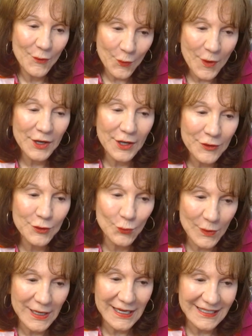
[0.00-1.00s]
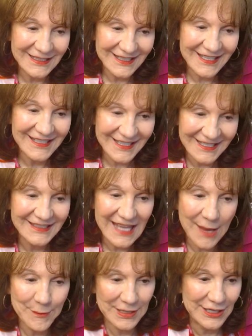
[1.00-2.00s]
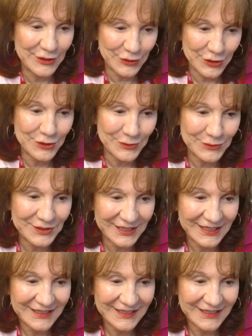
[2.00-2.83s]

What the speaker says: what other ways is that being used?